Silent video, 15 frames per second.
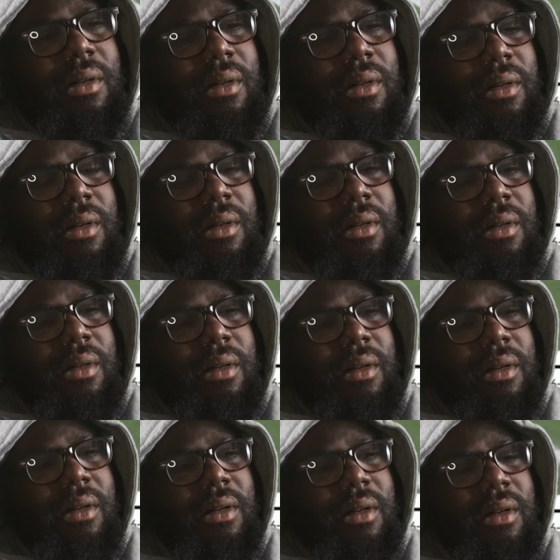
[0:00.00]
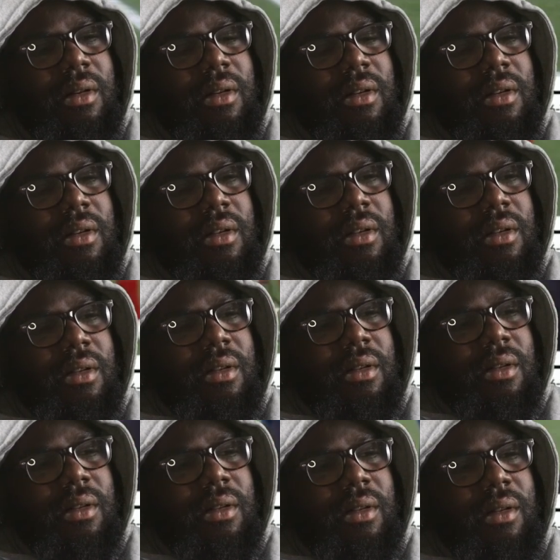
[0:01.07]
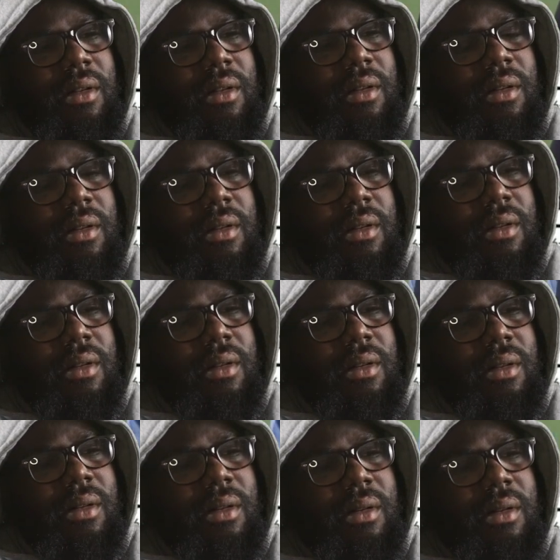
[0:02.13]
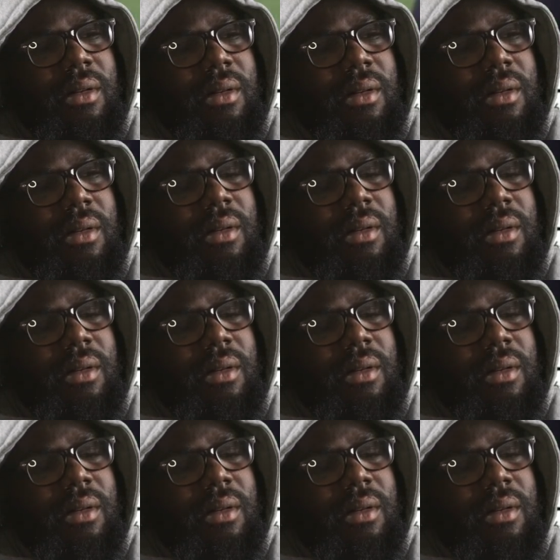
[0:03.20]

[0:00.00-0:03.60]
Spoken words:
Nothing is said.